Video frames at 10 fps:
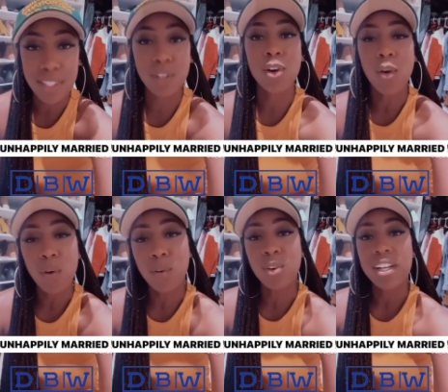The
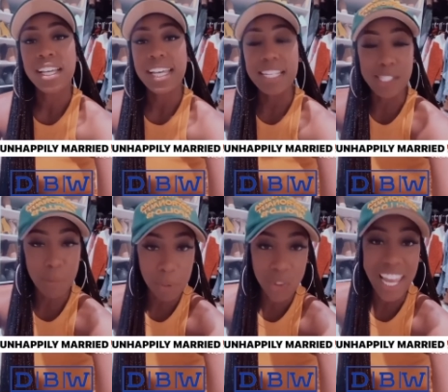goal is to
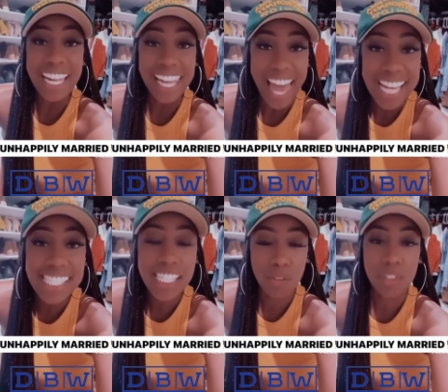build a
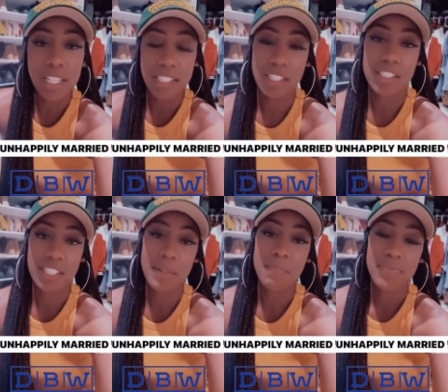lasting
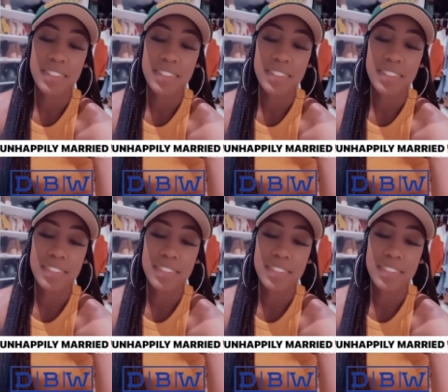relationship